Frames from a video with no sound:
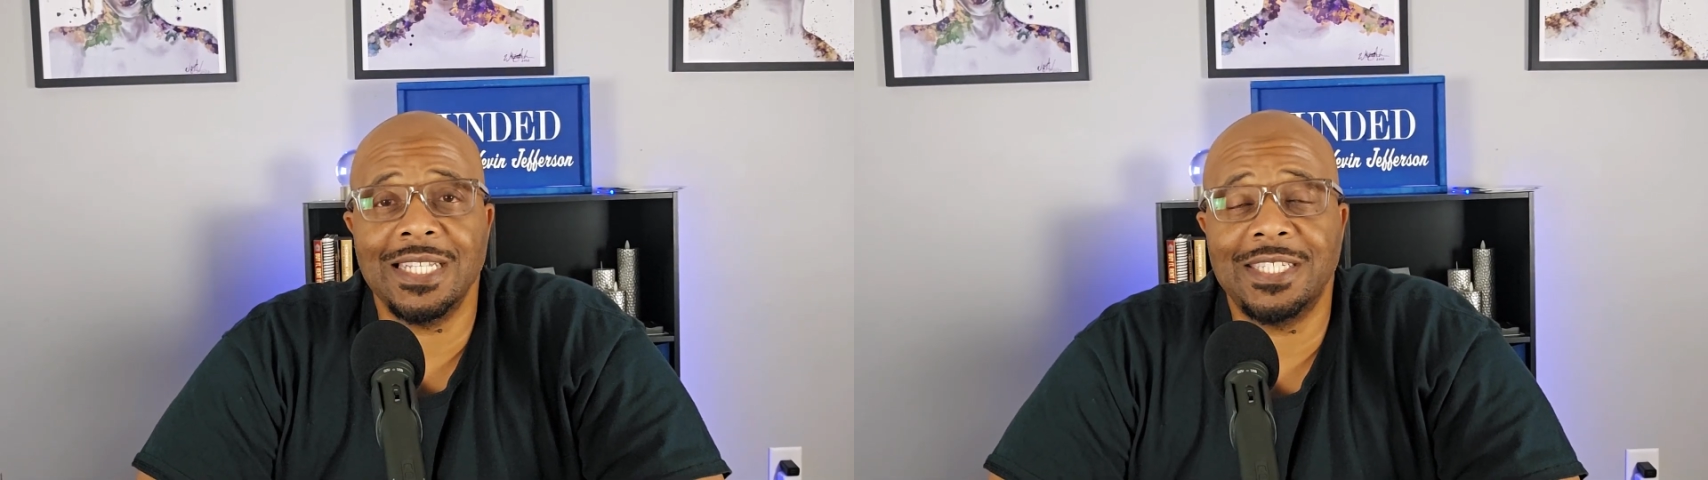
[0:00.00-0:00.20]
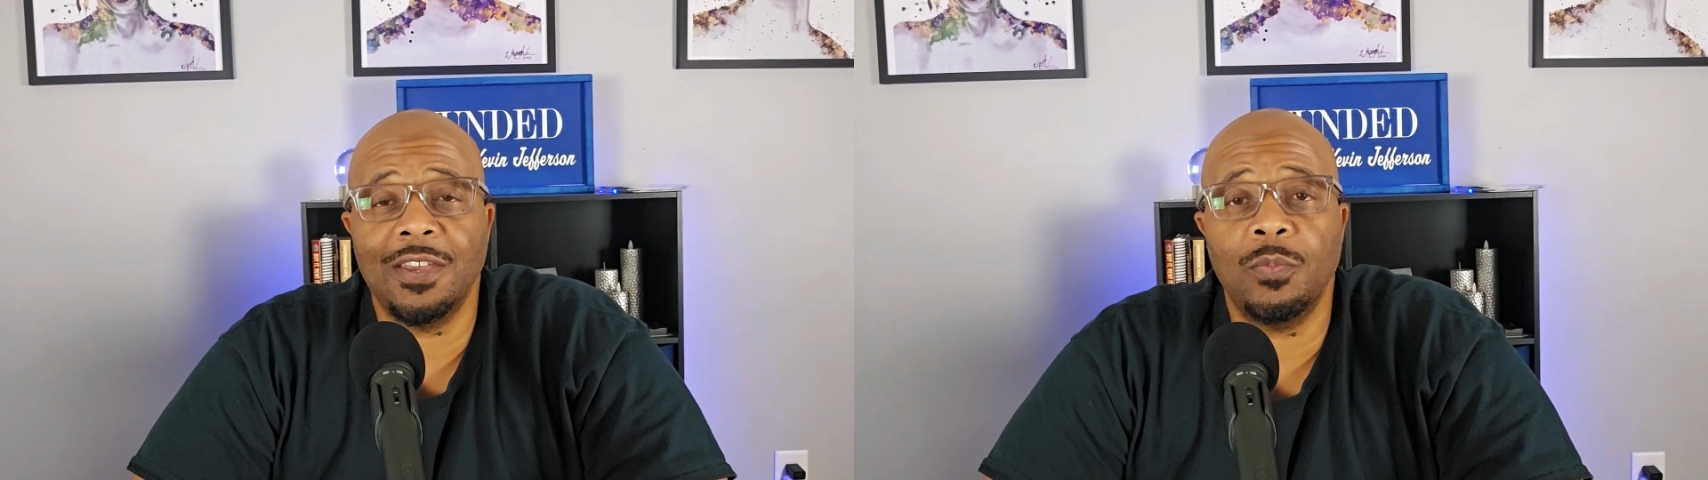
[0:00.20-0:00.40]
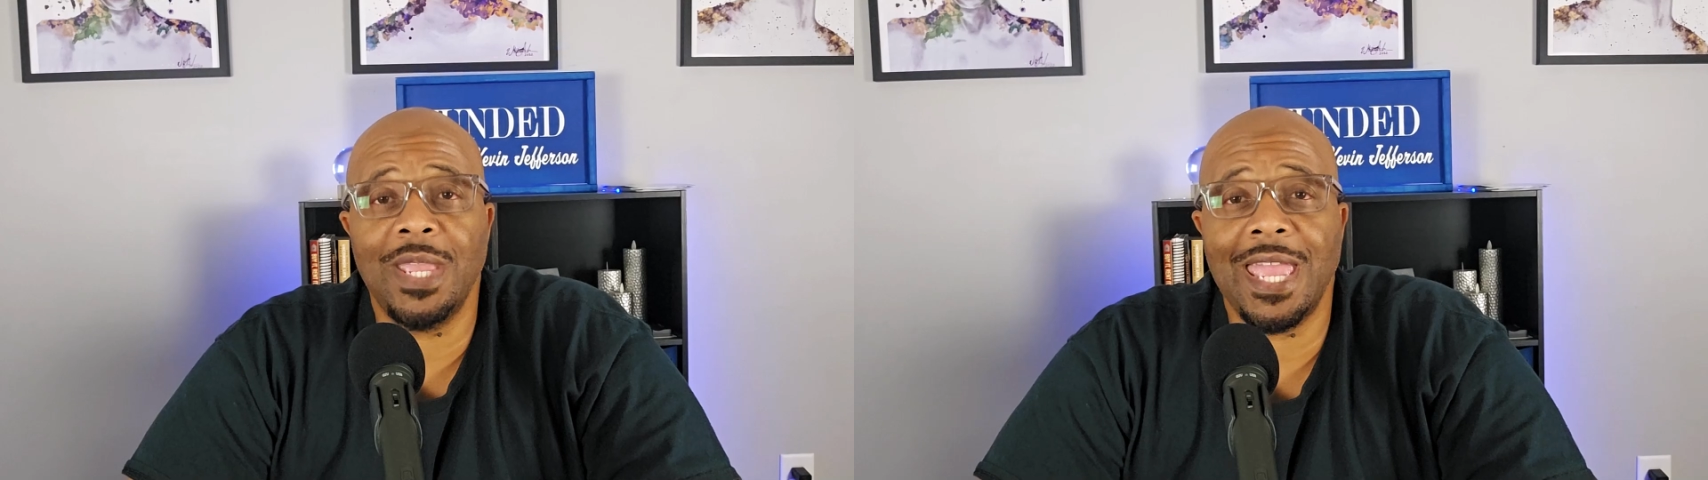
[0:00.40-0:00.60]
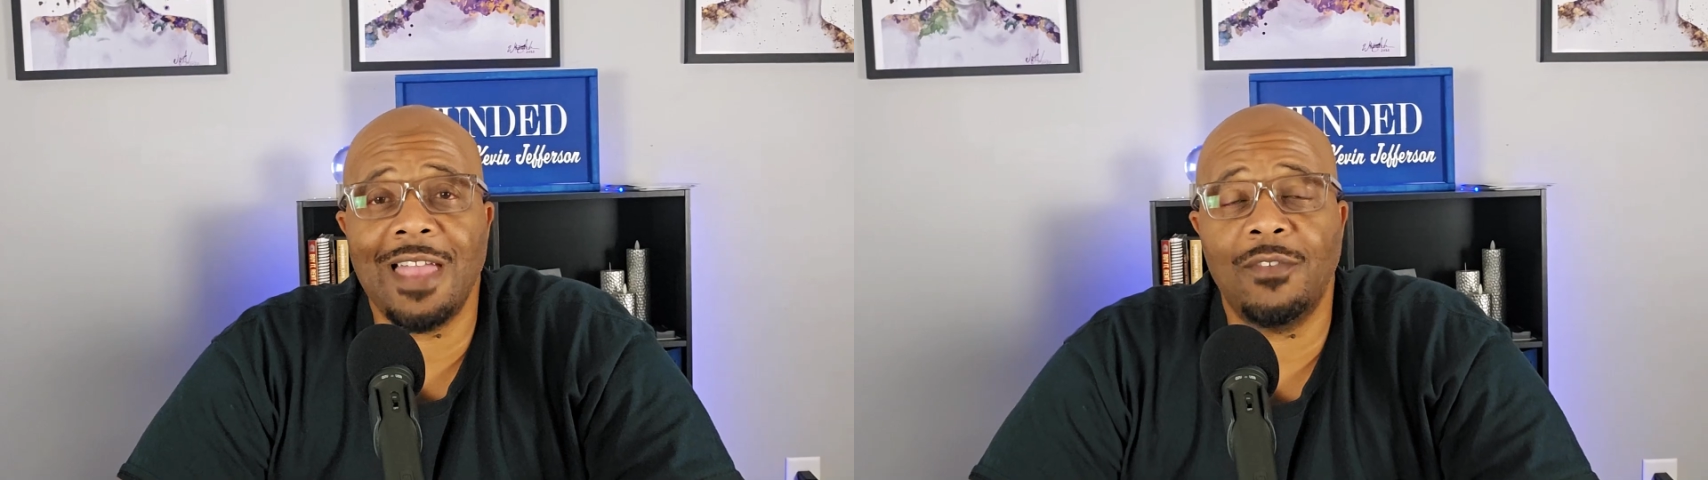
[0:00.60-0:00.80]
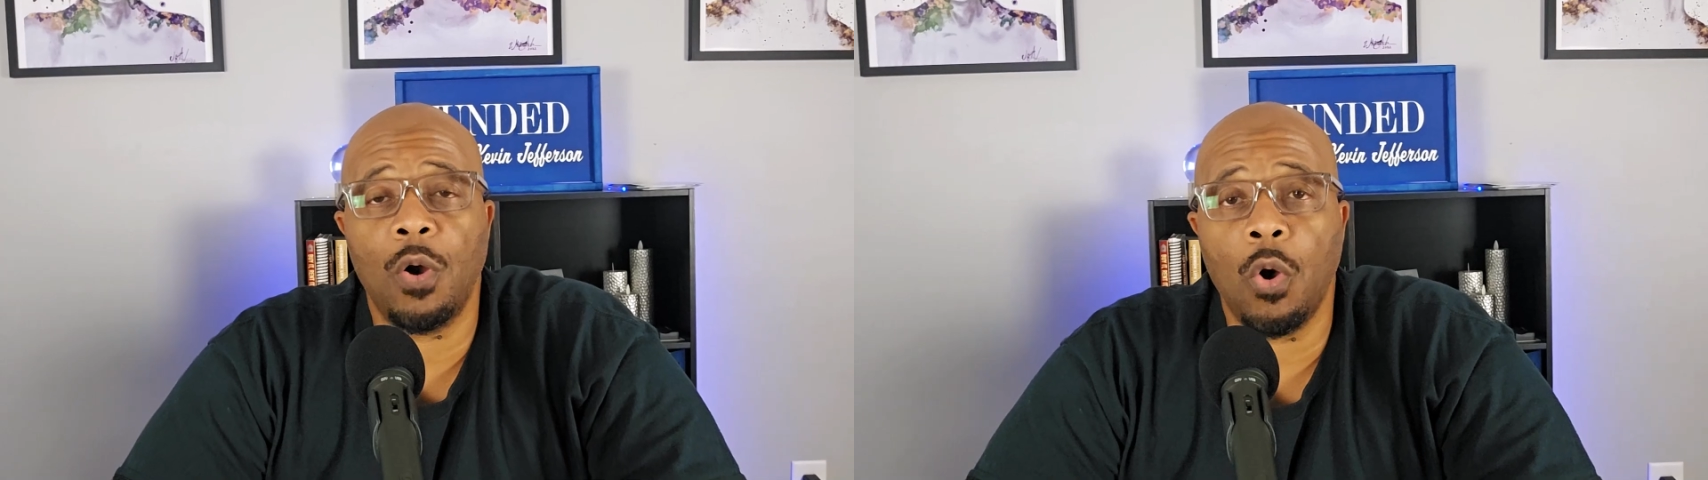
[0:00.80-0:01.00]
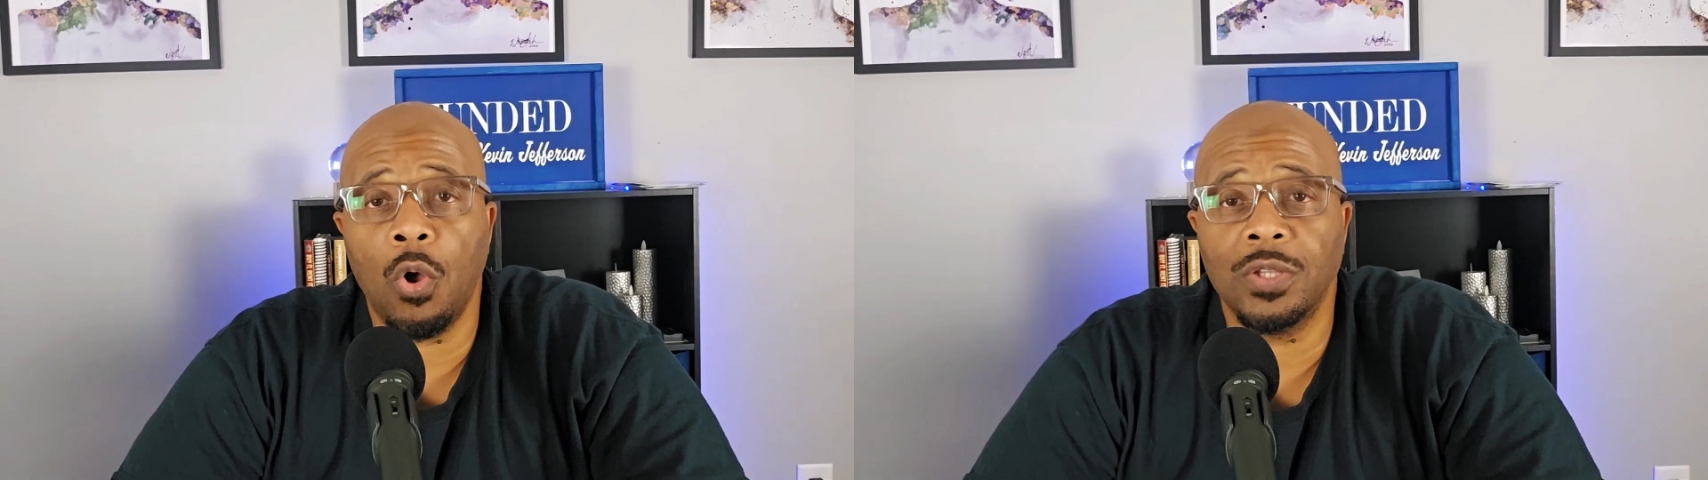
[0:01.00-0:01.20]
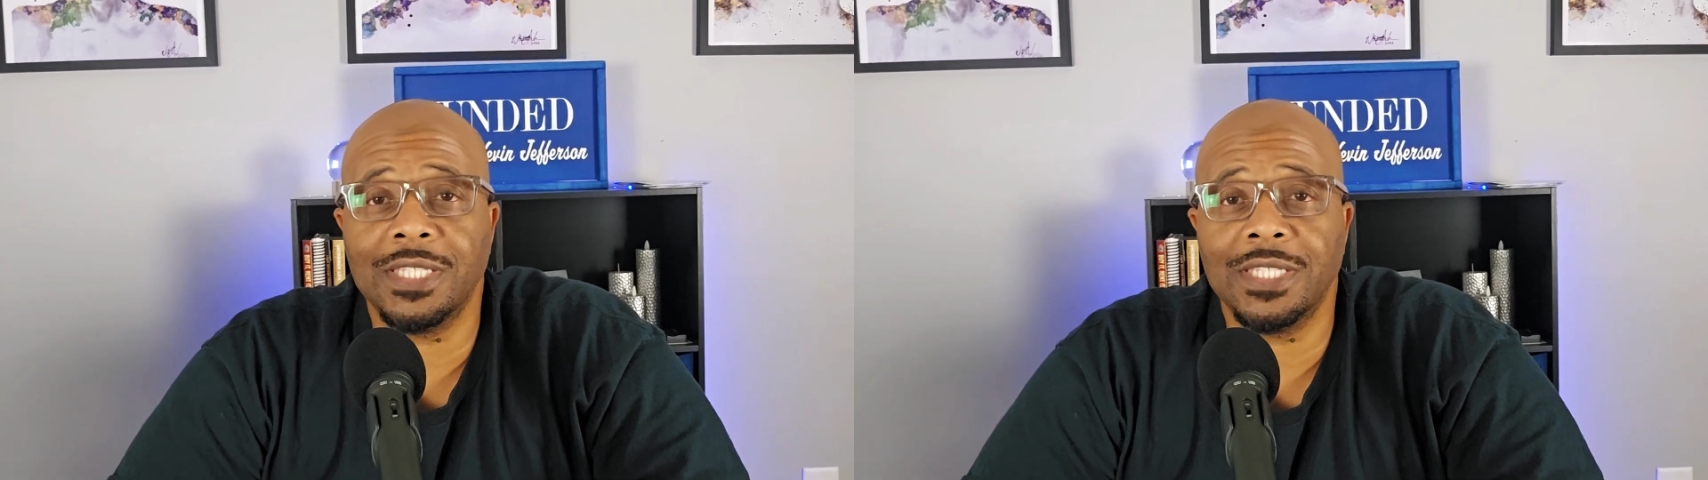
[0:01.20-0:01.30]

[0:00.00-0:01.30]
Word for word: until we have all